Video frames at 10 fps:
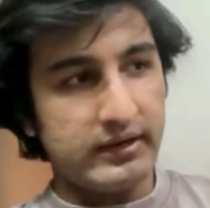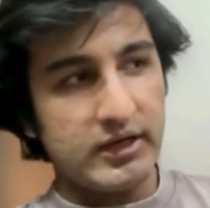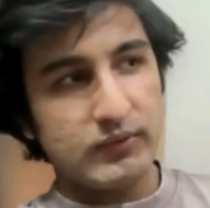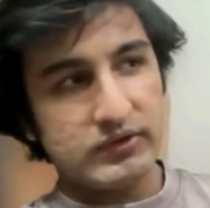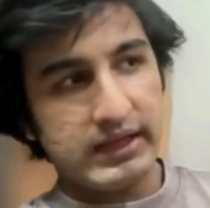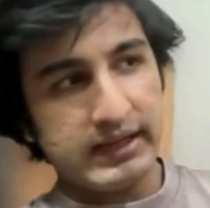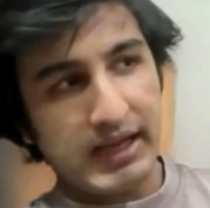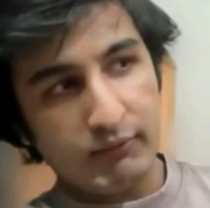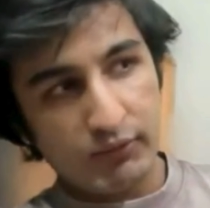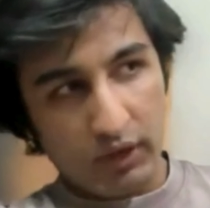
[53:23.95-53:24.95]
It was like
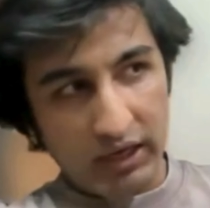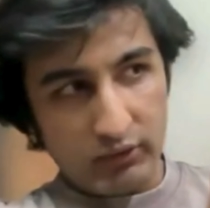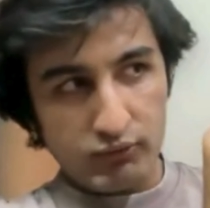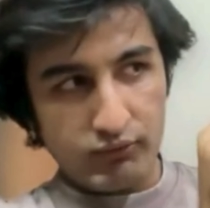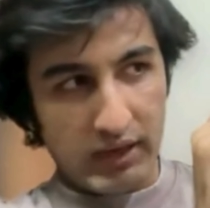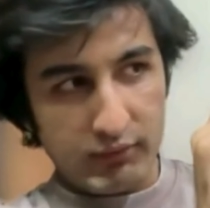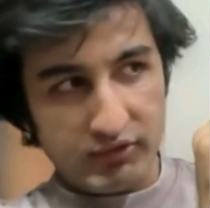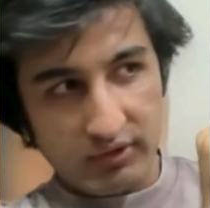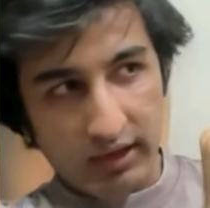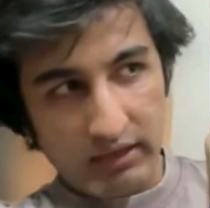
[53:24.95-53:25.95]
I would
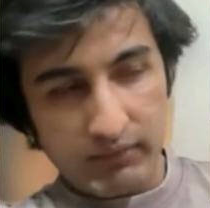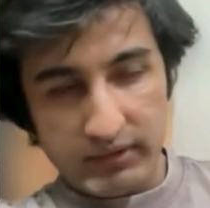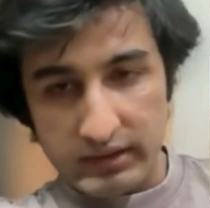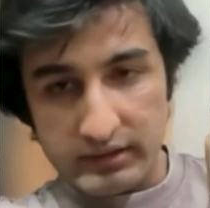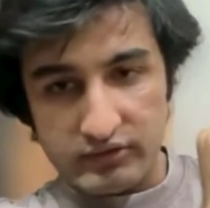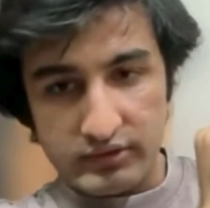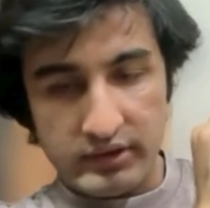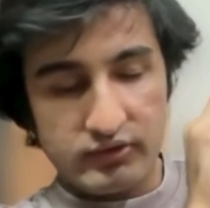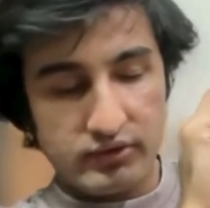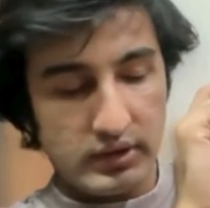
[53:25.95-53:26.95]
start with the
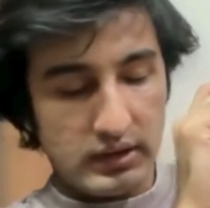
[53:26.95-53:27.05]
research